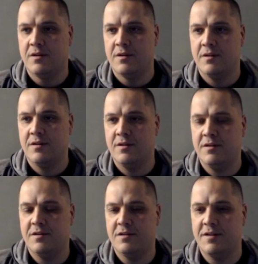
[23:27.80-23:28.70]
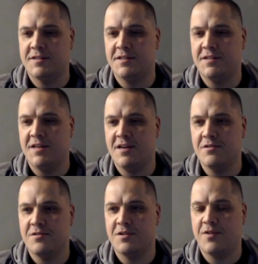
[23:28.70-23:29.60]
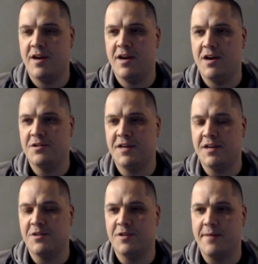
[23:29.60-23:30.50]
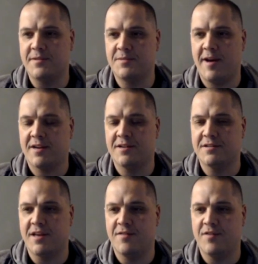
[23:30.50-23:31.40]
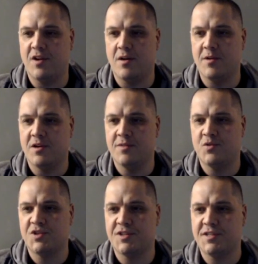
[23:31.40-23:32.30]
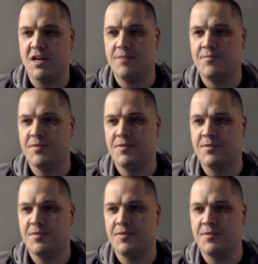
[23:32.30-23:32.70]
He gets to take out the Greyhound, take no damage back because of the heavy armor. Pushes up.